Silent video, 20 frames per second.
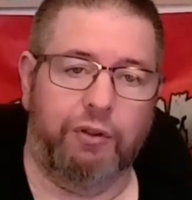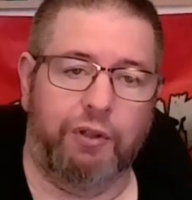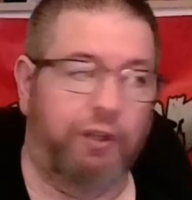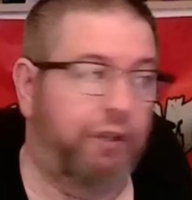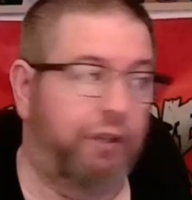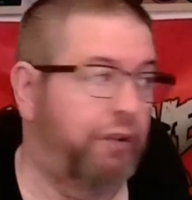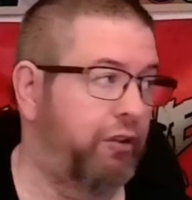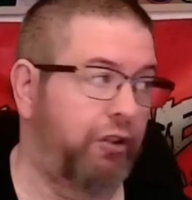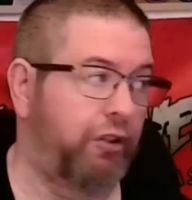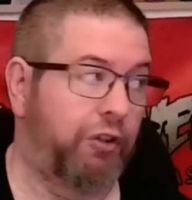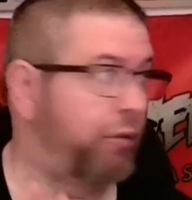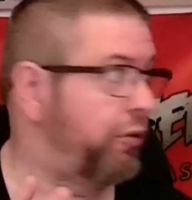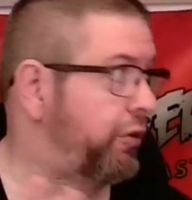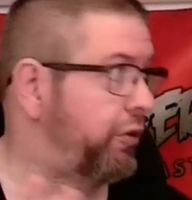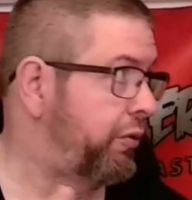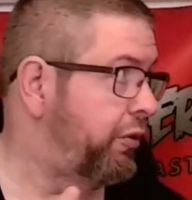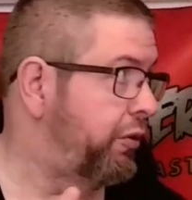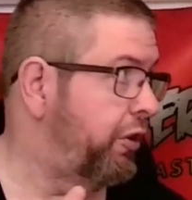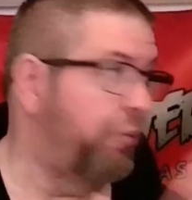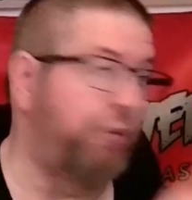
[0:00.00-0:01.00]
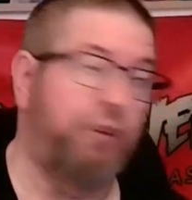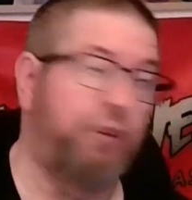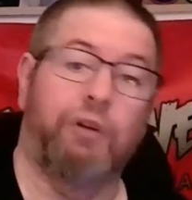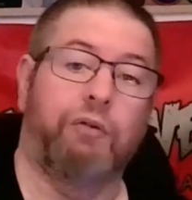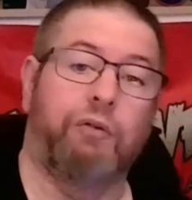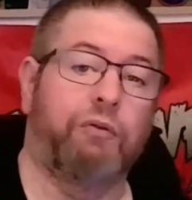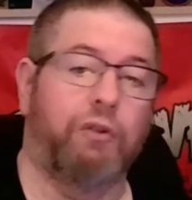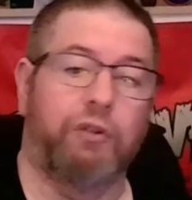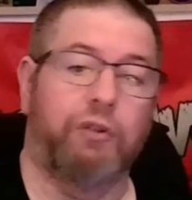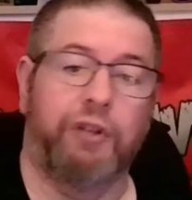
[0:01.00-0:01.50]
And they're
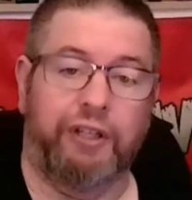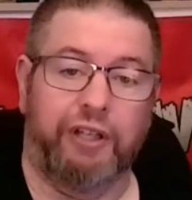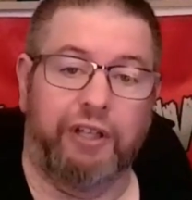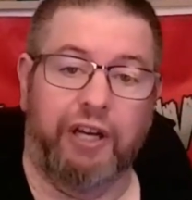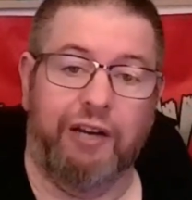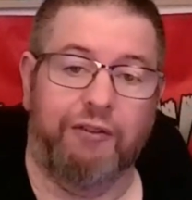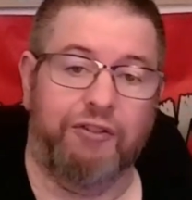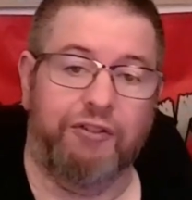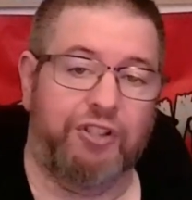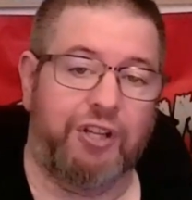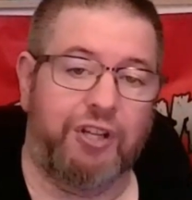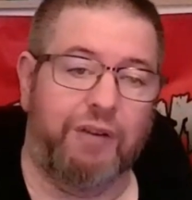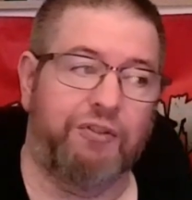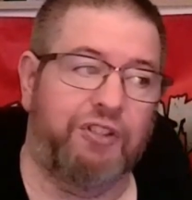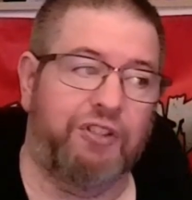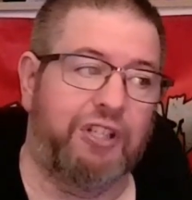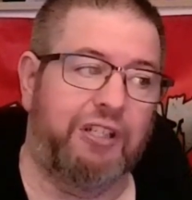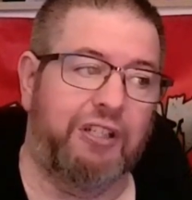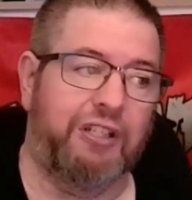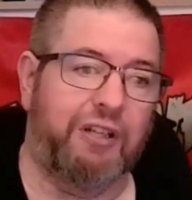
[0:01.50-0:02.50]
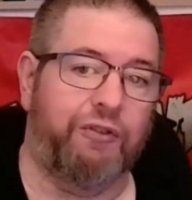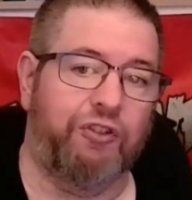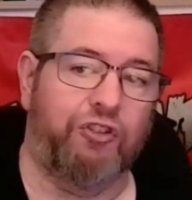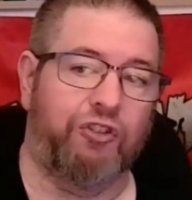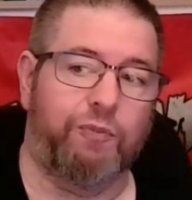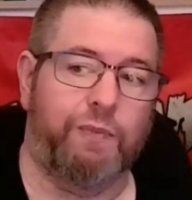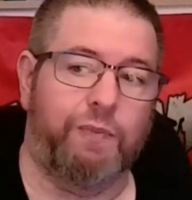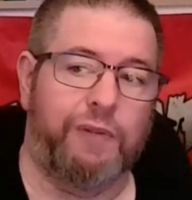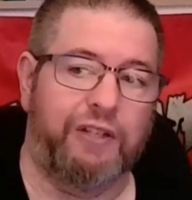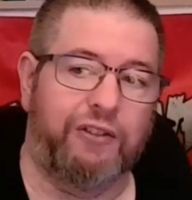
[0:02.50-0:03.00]
beautiful. Like I have 17
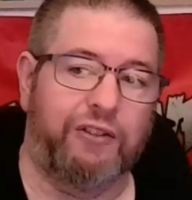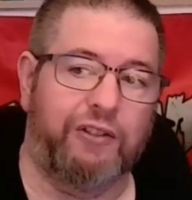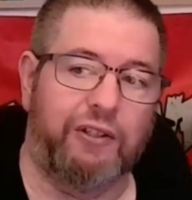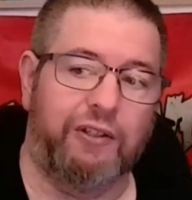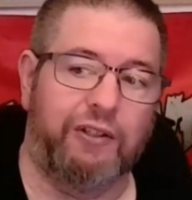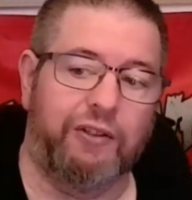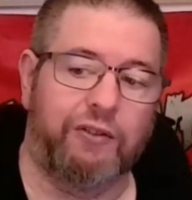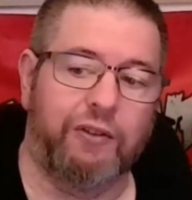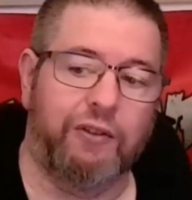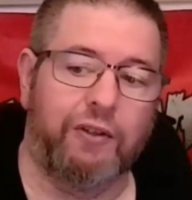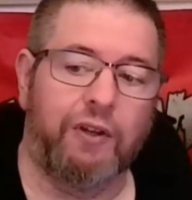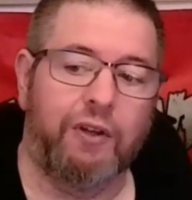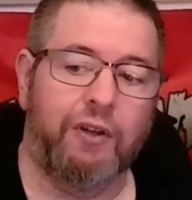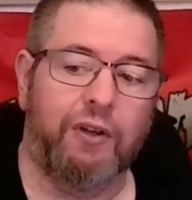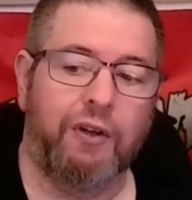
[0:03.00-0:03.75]
different species.